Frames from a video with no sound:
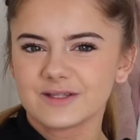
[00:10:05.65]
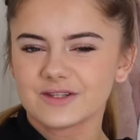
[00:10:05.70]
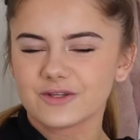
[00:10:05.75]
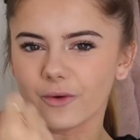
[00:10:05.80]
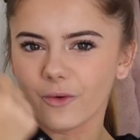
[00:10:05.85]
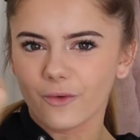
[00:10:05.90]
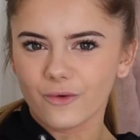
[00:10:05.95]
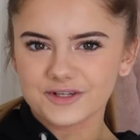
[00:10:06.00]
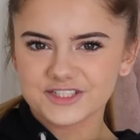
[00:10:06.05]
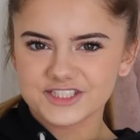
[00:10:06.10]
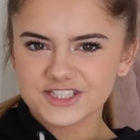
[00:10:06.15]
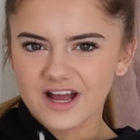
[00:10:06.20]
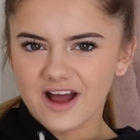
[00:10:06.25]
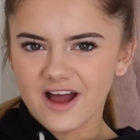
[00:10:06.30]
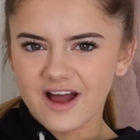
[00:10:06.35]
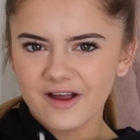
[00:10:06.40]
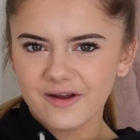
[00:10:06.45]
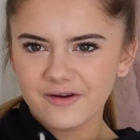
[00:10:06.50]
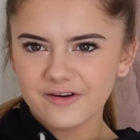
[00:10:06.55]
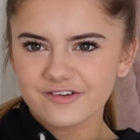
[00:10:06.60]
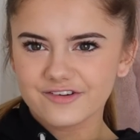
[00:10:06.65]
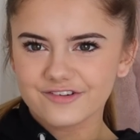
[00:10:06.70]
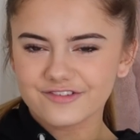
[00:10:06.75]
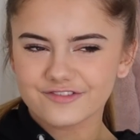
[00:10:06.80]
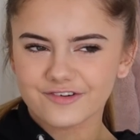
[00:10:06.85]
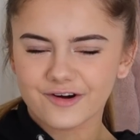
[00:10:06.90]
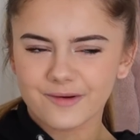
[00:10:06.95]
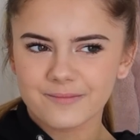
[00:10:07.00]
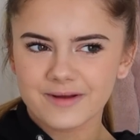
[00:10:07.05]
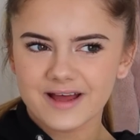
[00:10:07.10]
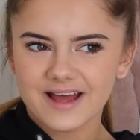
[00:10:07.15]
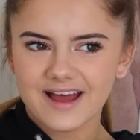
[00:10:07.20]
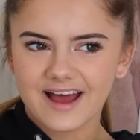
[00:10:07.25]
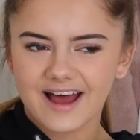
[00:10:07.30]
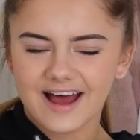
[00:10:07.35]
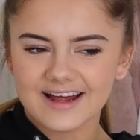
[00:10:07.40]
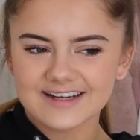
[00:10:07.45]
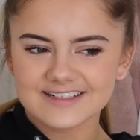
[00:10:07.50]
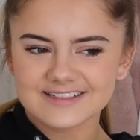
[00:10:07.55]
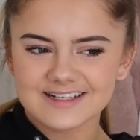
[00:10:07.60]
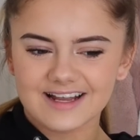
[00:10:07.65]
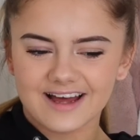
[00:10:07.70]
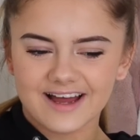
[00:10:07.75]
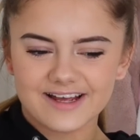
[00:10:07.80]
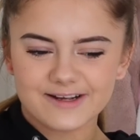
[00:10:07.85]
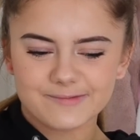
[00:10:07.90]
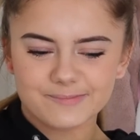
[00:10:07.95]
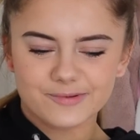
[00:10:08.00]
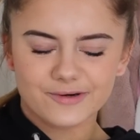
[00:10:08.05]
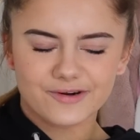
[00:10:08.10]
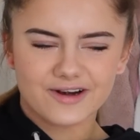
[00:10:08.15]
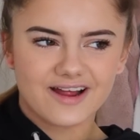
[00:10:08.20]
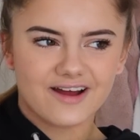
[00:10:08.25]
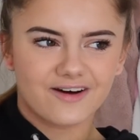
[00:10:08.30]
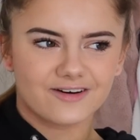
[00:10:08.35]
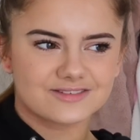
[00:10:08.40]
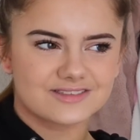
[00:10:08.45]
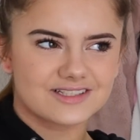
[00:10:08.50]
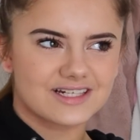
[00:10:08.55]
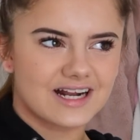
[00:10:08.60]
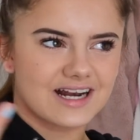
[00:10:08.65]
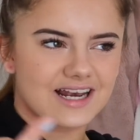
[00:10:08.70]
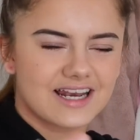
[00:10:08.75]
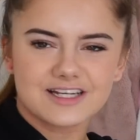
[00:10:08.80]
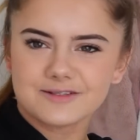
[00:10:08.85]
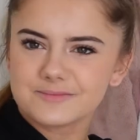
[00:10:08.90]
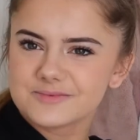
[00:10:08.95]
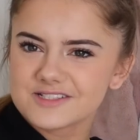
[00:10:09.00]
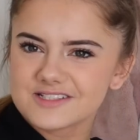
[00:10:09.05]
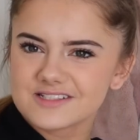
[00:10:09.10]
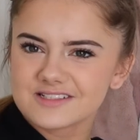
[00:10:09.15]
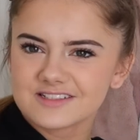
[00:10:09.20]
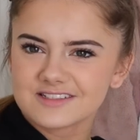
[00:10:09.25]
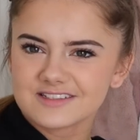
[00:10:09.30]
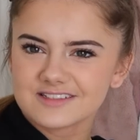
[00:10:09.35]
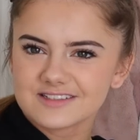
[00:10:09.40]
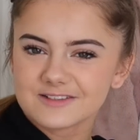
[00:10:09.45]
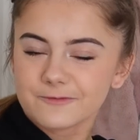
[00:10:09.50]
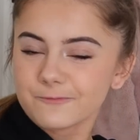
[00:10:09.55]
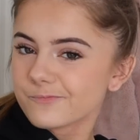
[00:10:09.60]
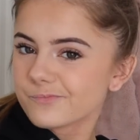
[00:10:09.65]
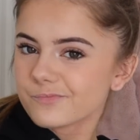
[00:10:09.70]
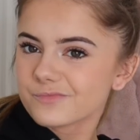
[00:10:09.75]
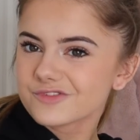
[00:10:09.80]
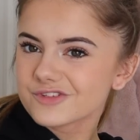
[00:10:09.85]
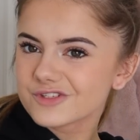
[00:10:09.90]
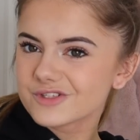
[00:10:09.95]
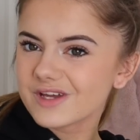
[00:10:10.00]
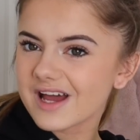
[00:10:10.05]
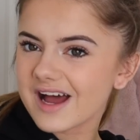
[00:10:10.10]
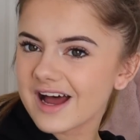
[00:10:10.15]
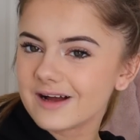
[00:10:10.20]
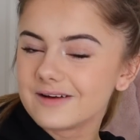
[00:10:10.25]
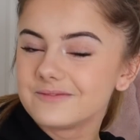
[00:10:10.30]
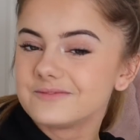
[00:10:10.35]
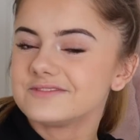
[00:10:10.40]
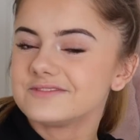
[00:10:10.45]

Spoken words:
the audio from it and like put it on the clips. So, yeah.